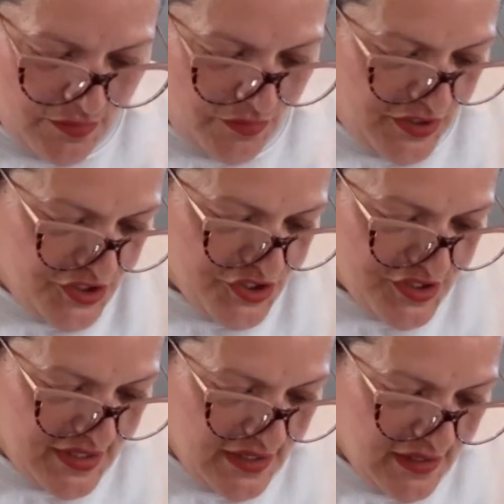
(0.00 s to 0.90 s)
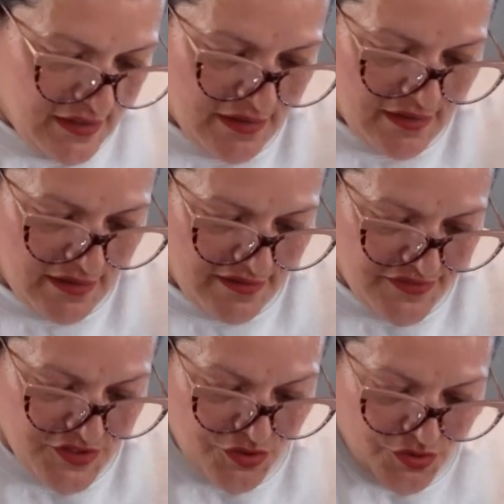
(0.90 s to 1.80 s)
which they
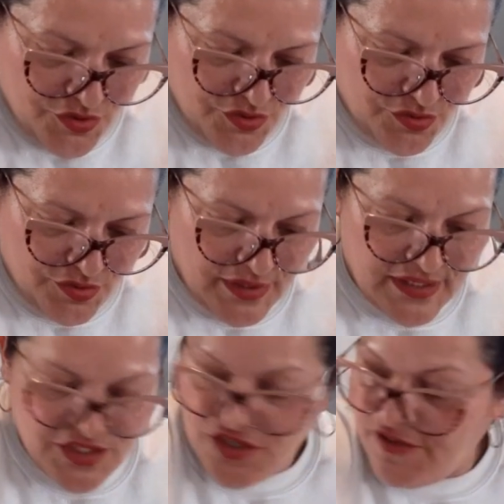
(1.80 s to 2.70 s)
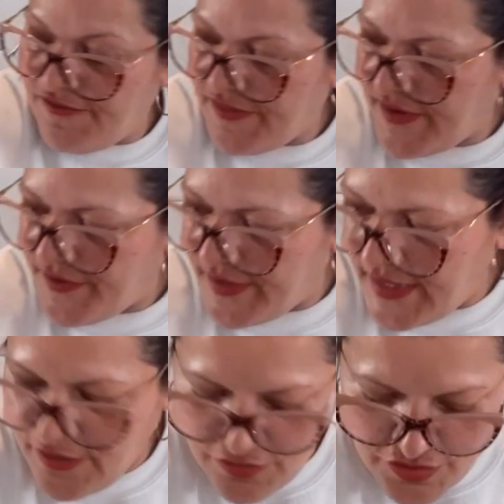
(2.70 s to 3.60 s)
love to do and it's good for their
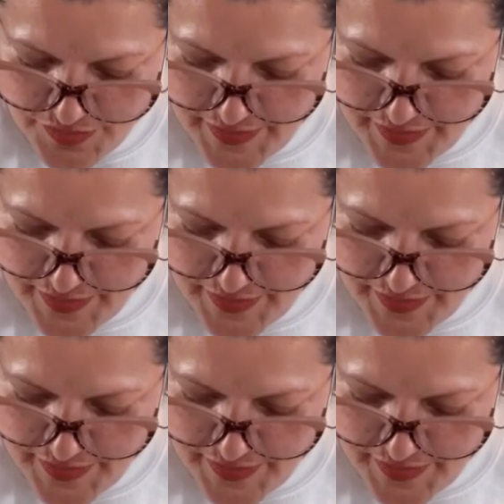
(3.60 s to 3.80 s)
nails